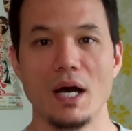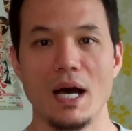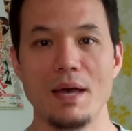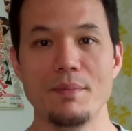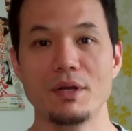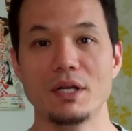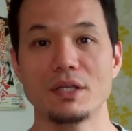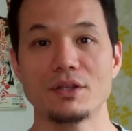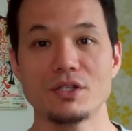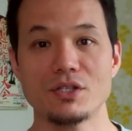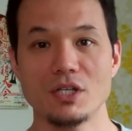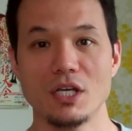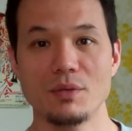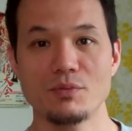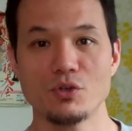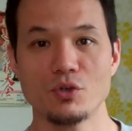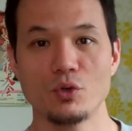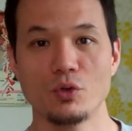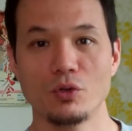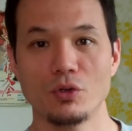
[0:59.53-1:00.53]
I've been at the
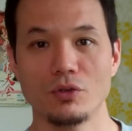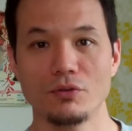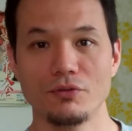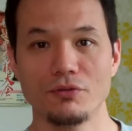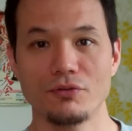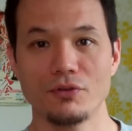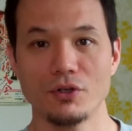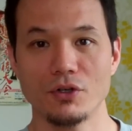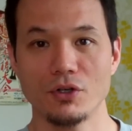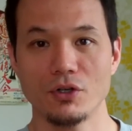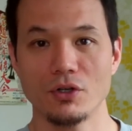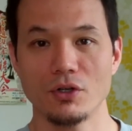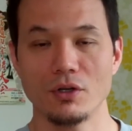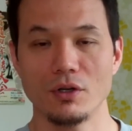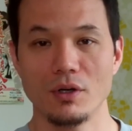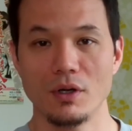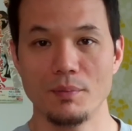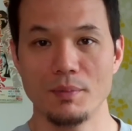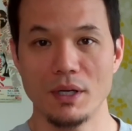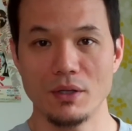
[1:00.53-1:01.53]
same school for
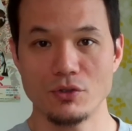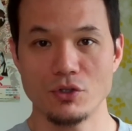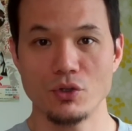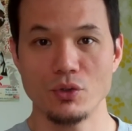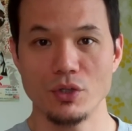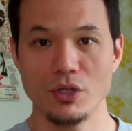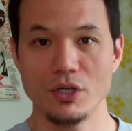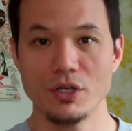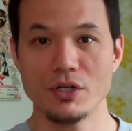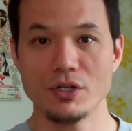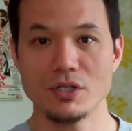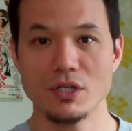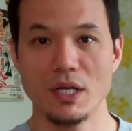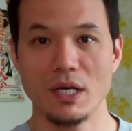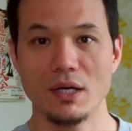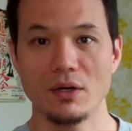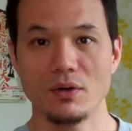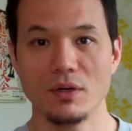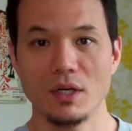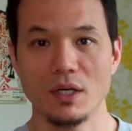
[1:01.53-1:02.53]
about 2 years
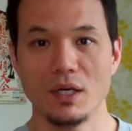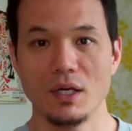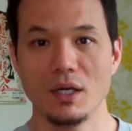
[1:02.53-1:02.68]
now,